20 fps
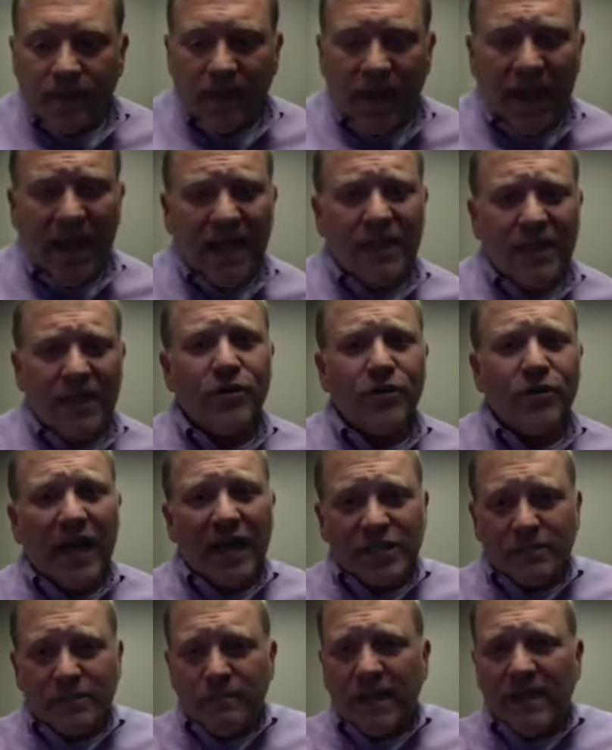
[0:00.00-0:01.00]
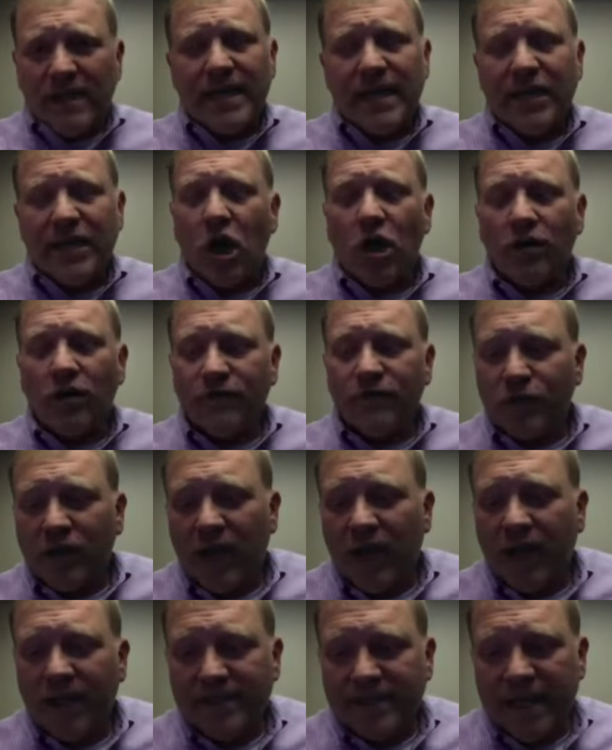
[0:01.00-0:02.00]
And you can actually maintain all of your
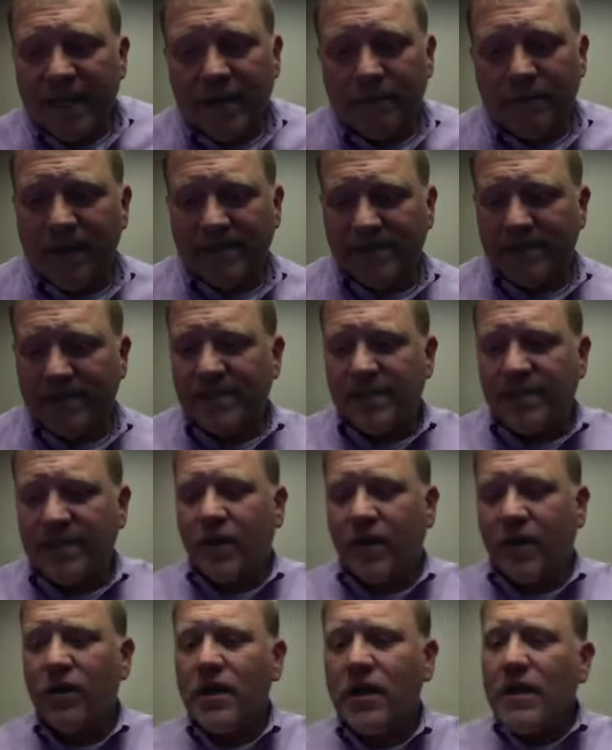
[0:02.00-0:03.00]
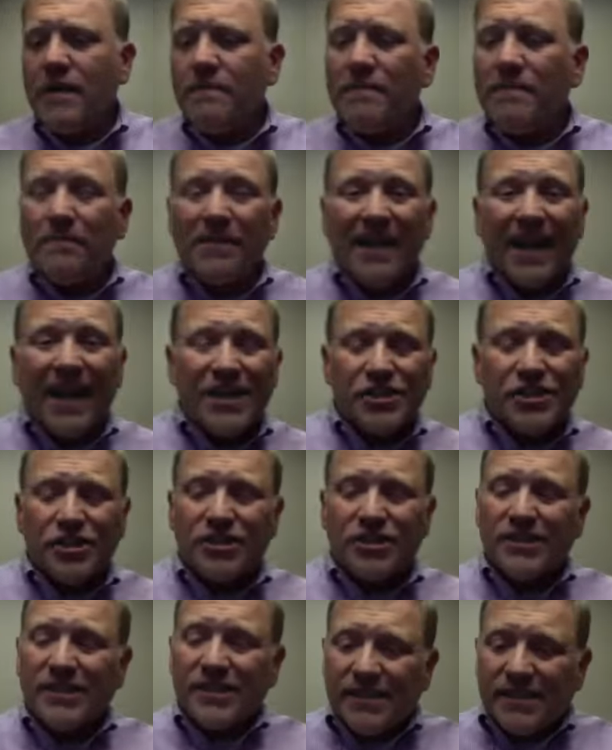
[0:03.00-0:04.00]
clients' databases in there.
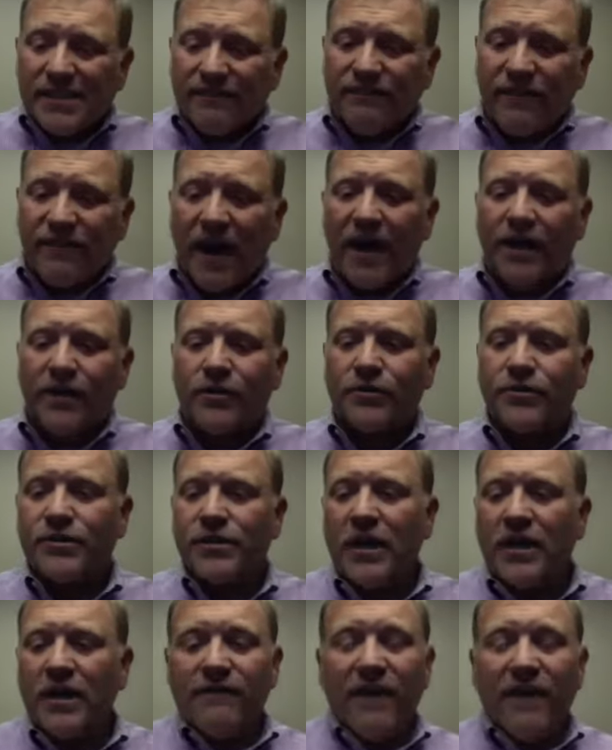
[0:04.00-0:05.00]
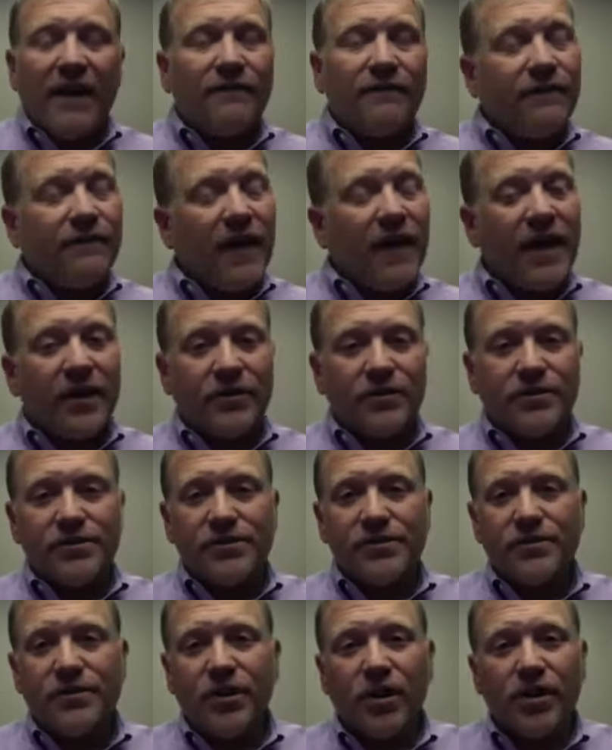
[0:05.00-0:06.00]
Publications, listing
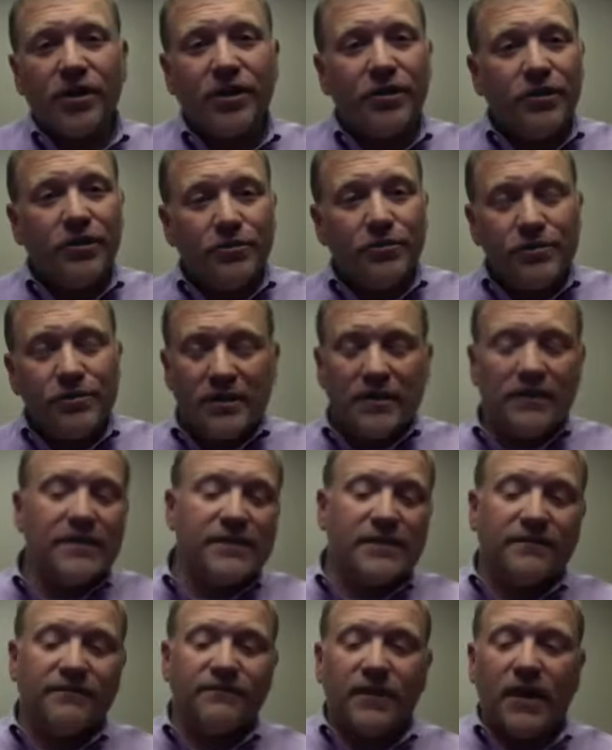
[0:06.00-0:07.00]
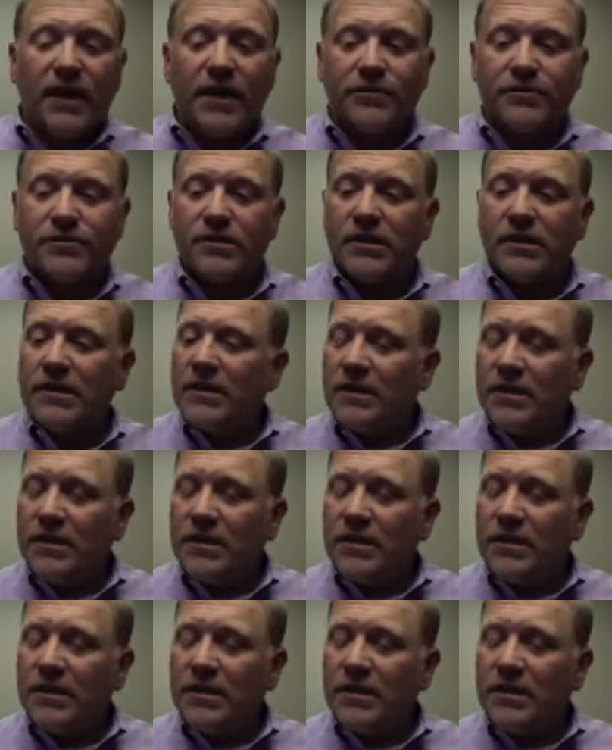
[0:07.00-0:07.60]
flyers. Are you using listing flyers?